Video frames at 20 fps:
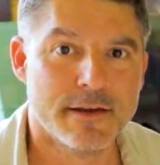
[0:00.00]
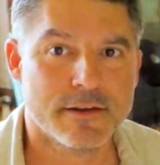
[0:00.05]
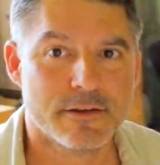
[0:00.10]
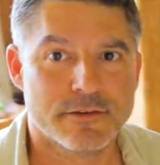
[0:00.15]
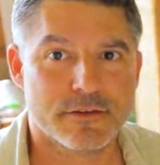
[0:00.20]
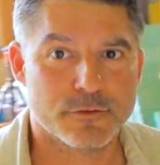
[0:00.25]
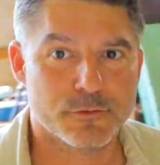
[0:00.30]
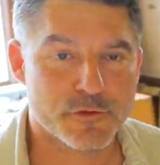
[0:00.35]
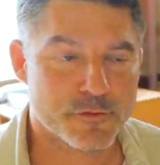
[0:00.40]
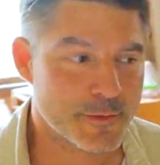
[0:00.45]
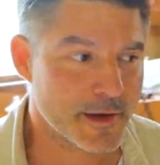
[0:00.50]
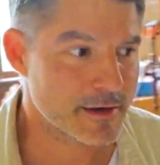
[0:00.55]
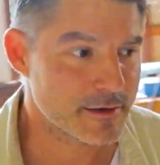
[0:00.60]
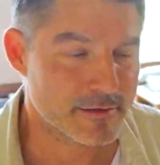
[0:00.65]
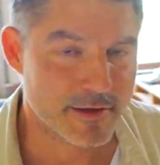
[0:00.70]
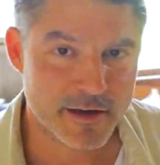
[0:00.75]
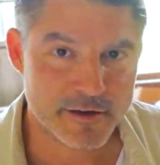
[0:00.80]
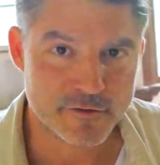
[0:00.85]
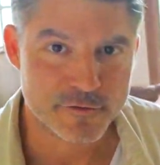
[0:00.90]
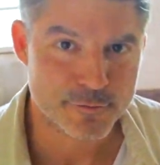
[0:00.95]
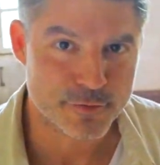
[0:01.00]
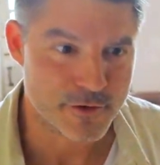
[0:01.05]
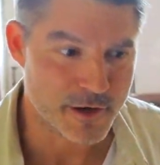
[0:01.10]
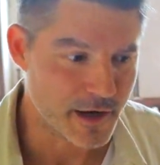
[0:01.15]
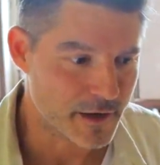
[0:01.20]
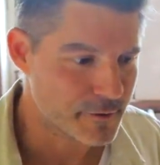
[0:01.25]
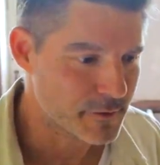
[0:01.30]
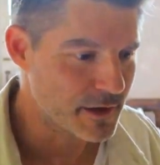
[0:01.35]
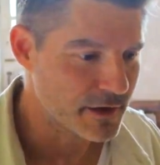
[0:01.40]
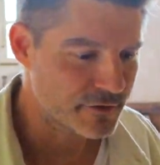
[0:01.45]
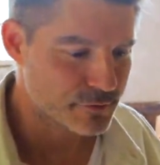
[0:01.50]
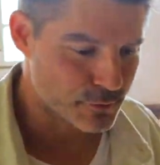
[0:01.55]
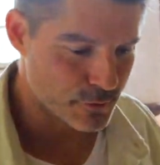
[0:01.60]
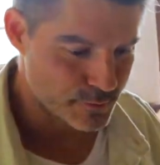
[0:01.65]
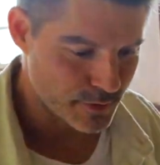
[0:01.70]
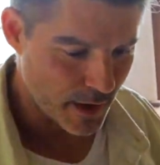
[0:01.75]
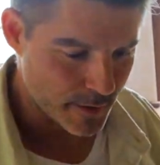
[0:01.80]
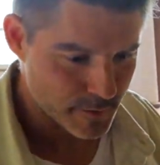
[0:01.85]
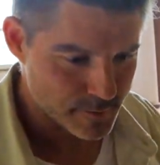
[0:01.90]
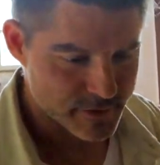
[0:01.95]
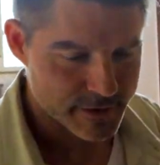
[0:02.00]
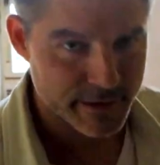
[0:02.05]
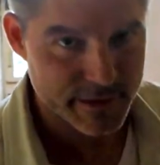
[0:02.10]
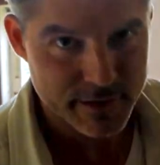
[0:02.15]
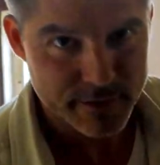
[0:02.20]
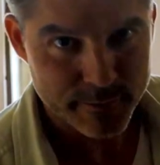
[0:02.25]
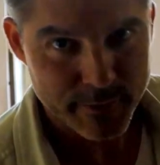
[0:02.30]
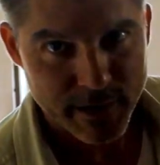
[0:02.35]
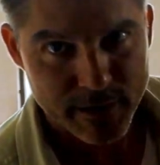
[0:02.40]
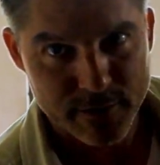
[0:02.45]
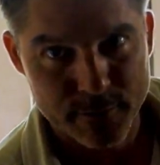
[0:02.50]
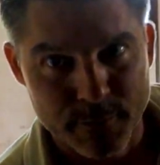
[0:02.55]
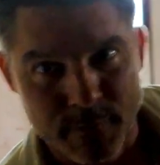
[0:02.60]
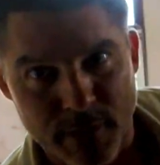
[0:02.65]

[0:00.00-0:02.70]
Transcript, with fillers: So we've made a lot of progress. We're probably about a